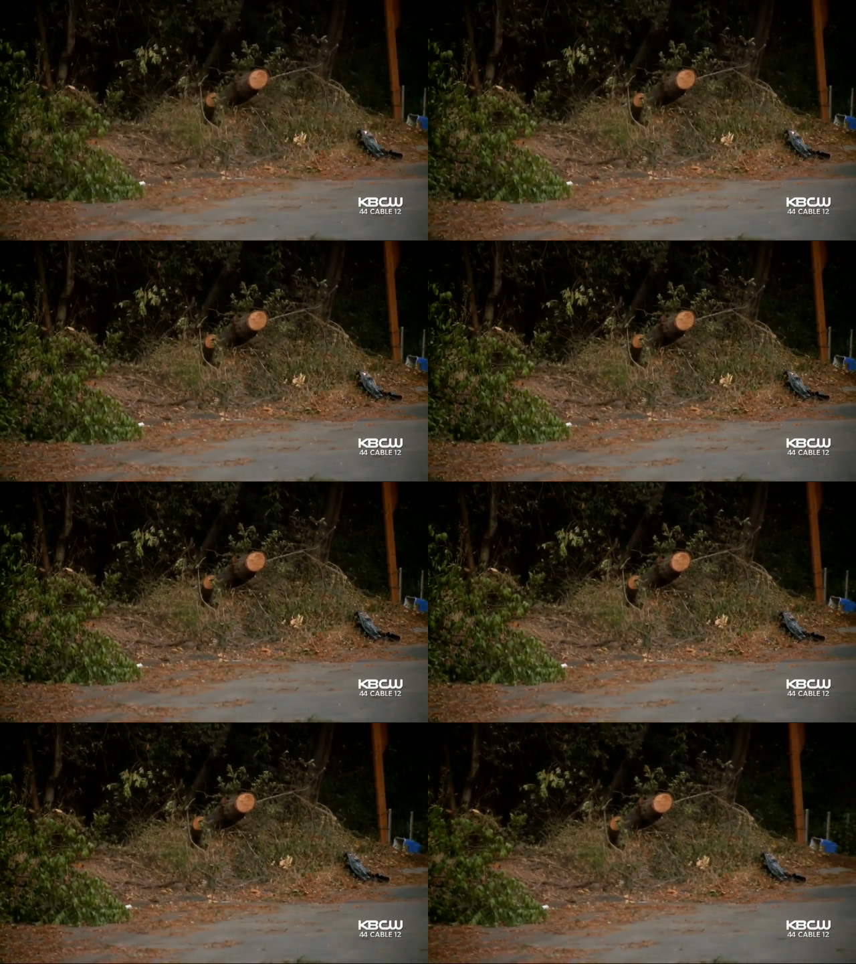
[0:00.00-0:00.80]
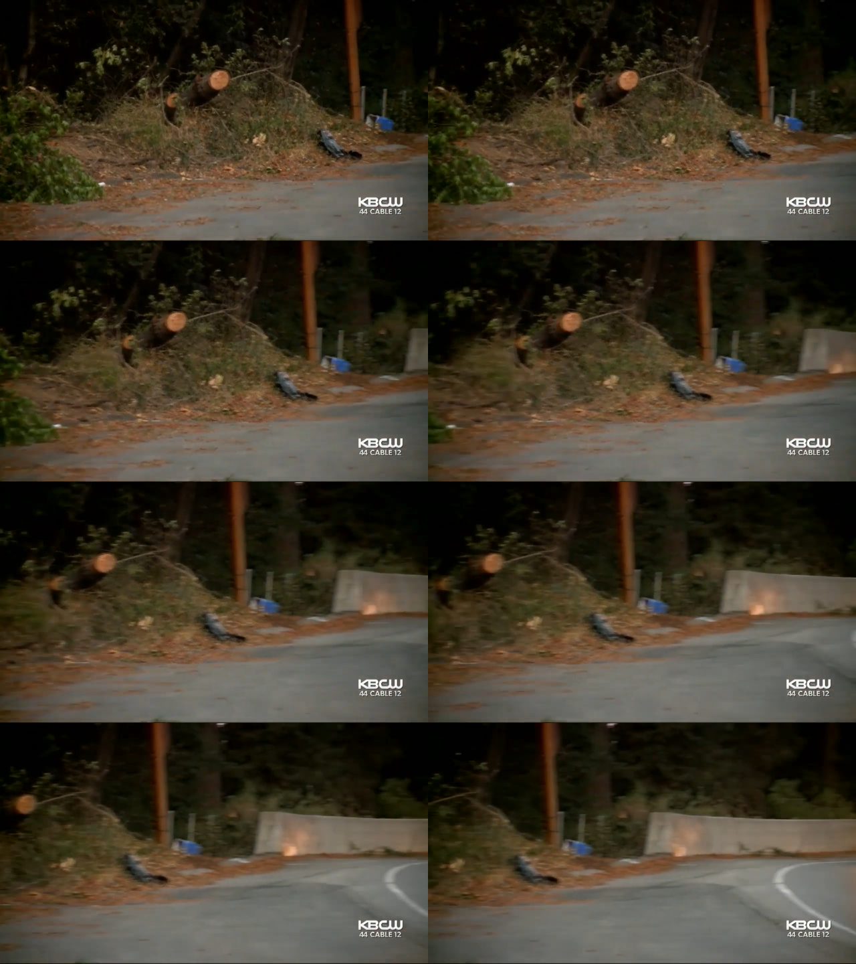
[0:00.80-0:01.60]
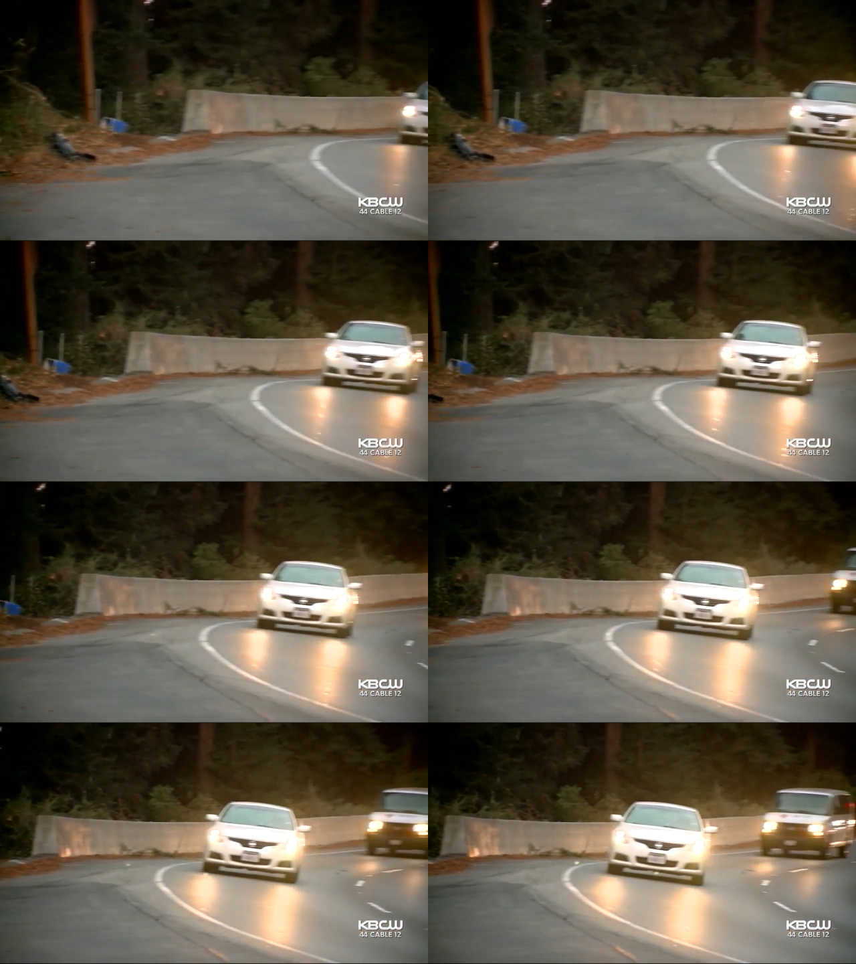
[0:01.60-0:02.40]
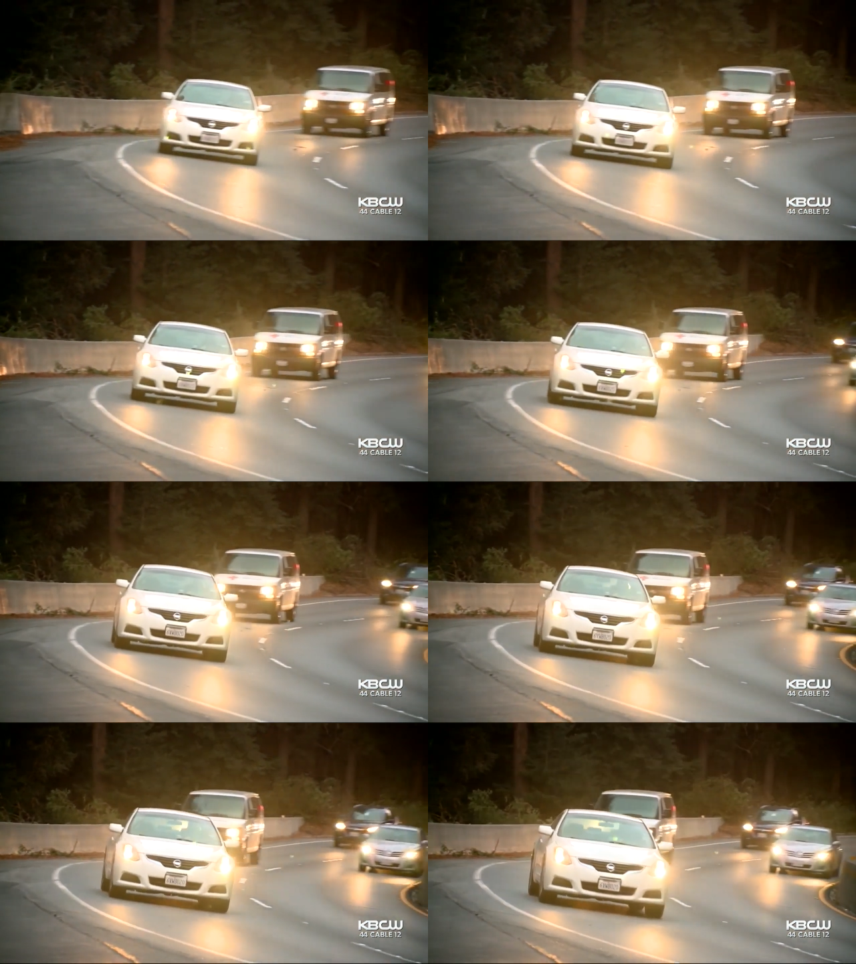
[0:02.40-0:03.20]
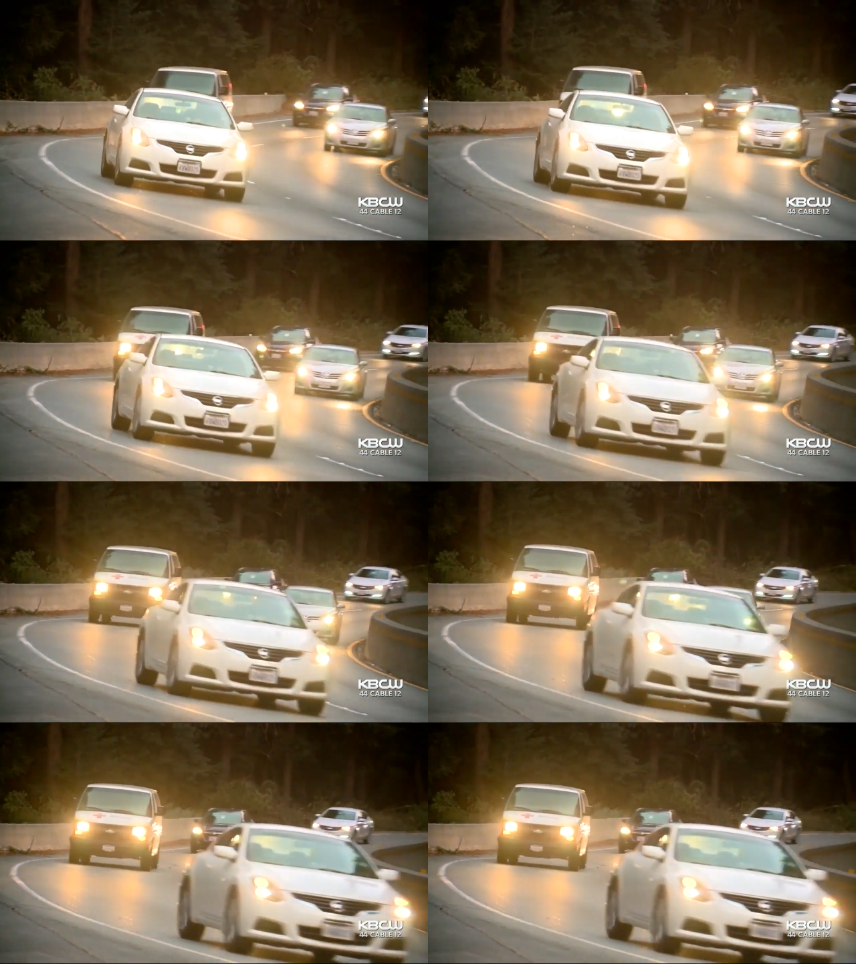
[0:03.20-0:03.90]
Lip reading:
(no speaker visible)